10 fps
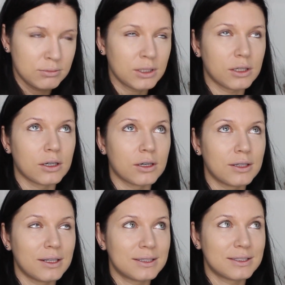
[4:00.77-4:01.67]

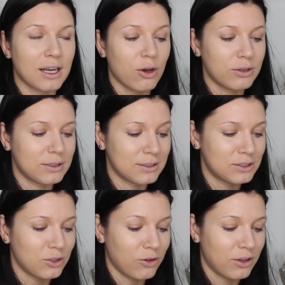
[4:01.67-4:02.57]
Oh, that sound
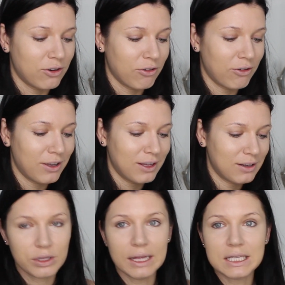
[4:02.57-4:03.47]
is so
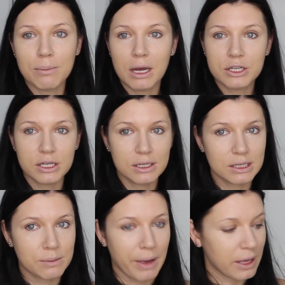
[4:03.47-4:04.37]
annoying. That's how much it
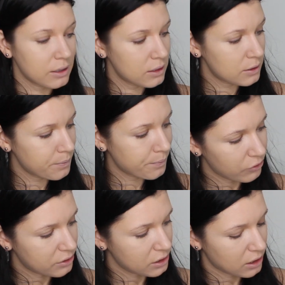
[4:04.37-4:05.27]
dispenses
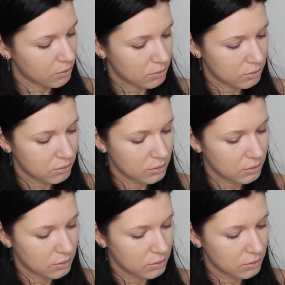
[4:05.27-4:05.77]
every time.